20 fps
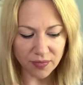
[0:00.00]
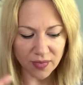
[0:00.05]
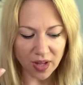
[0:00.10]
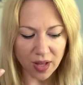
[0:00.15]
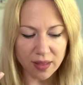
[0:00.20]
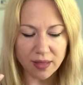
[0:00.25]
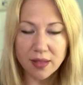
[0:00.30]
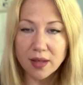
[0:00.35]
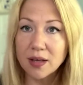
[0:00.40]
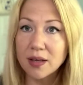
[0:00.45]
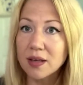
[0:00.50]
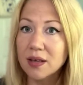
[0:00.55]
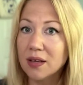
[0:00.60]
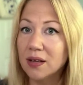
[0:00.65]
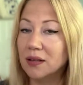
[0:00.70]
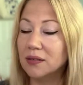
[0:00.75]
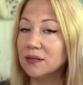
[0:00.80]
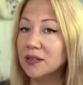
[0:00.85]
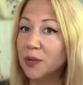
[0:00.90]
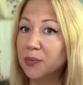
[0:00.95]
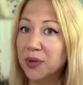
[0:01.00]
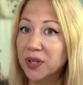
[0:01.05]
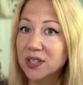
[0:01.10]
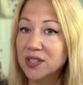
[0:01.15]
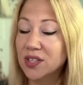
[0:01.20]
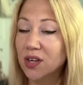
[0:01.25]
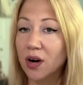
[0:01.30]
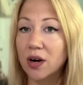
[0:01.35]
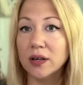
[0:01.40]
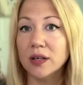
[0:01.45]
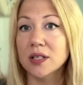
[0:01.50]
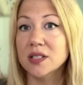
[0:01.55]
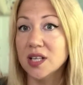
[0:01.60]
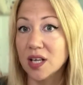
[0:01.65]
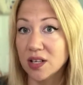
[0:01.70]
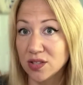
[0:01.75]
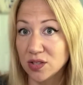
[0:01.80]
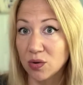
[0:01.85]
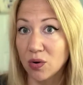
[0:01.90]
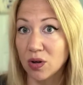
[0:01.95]
the Knit Picks yarn, it
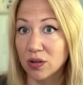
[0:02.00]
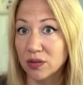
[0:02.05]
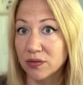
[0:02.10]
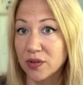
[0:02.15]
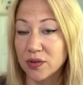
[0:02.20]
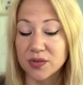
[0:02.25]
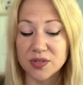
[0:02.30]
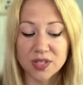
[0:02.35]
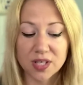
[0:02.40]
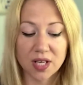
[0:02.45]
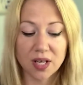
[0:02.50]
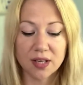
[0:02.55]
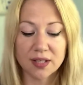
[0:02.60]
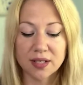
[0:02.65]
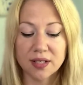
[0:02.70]
tells you all of those things.